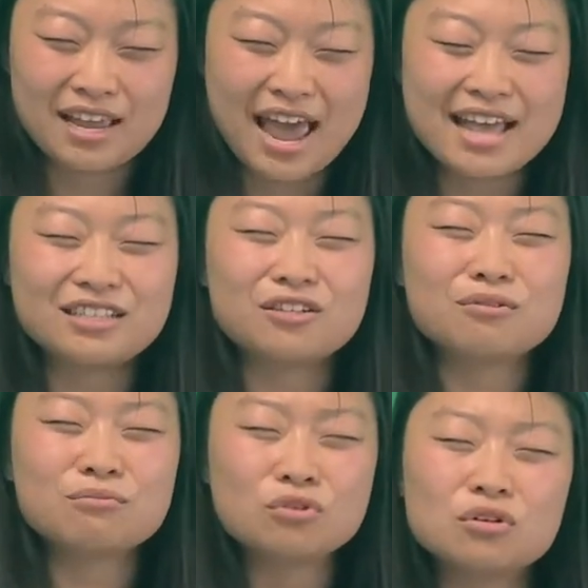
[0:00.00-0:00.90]
and to
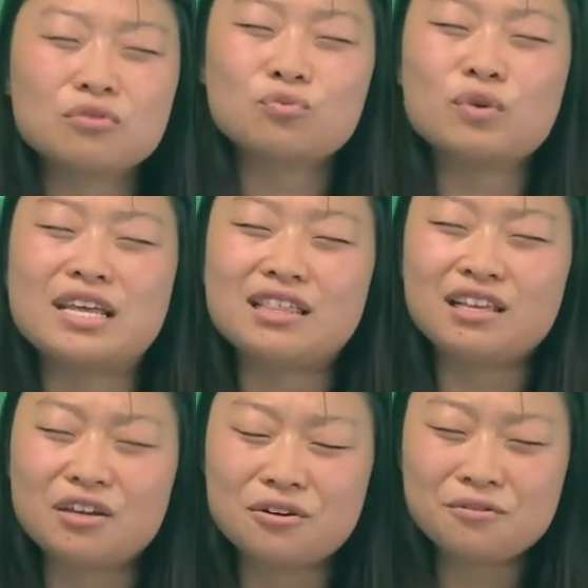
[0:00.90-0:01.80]
move with
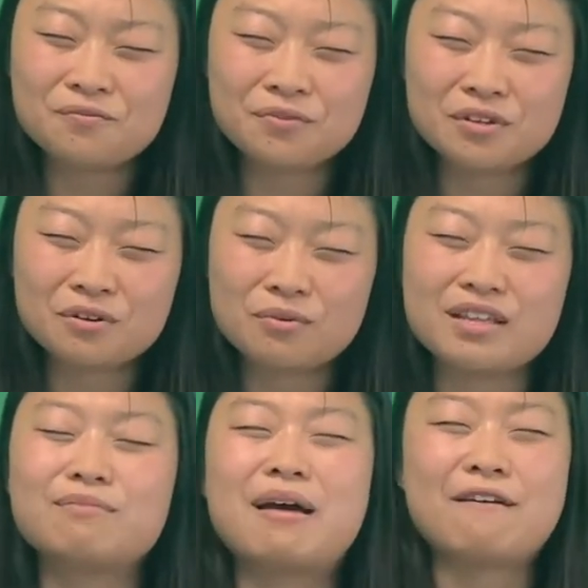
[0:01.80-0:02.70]
you
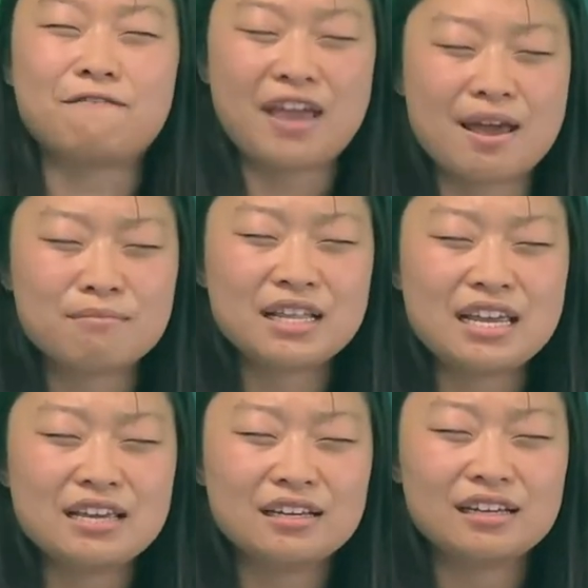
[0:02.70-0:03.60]
with my
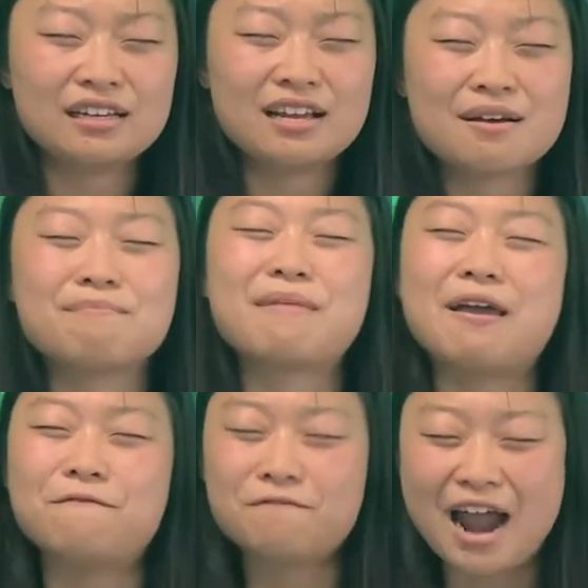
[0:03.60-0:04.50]
family,
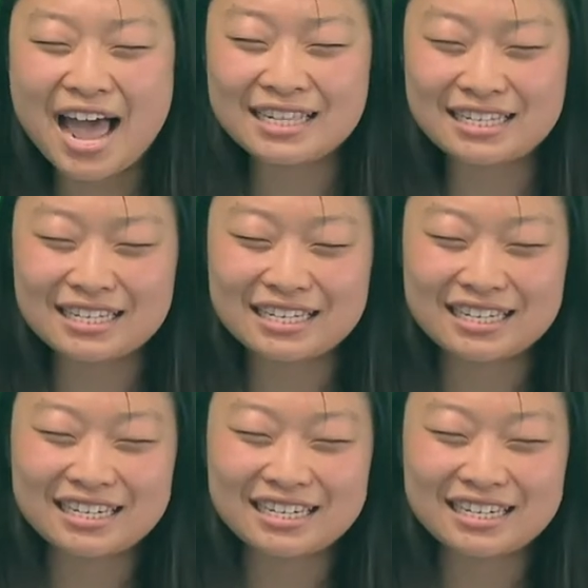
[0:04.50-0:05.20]
my friends,